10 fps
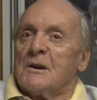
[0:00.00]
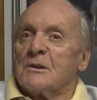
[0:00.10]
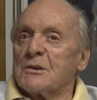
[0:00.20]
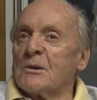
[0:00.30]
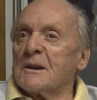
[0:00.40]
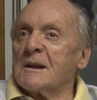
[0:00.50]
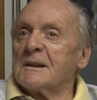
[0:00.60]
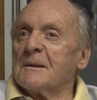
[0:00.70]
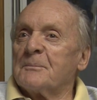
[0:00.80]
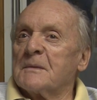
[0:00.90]
So
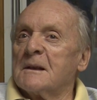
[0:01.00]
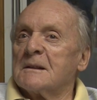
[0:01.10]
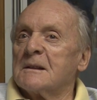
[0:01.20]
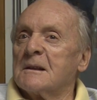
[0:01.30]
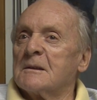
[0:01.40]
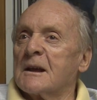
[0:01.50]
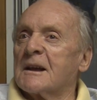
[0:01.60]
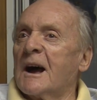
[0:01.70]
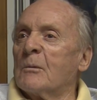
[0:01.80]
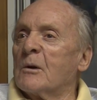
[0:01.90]
the
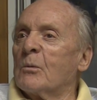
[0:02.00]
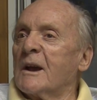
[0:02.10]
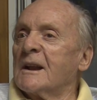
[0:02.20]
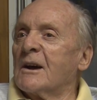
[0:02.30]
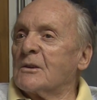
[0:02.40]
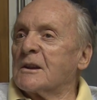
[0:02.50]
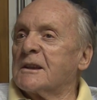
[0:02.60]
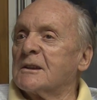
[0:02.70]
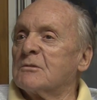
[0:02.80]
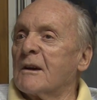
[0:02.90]
count went way down and the
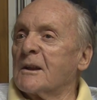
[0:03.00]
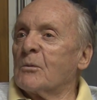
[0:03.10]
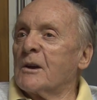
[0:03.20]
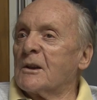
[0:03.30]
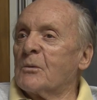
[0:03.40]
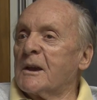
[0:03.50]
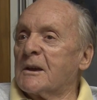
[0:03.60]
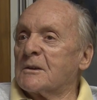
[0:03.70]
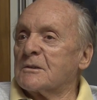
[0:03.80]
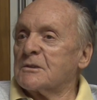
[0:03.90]
kids ran away on the
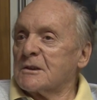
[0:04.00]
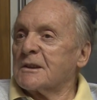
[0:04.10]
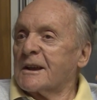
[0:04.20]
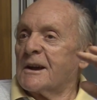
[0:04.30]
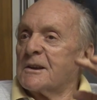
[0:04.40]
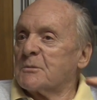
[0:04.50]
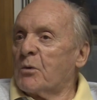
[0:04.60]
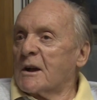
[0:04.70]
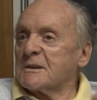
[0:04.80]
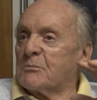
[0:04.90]
weekends, just to count this
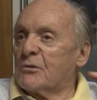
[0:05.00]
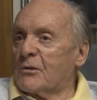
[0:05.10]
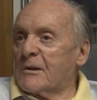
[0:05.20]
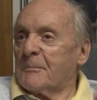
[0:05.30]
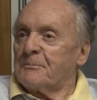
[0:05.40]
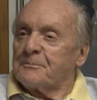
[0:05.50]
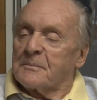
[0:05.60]
boxing program.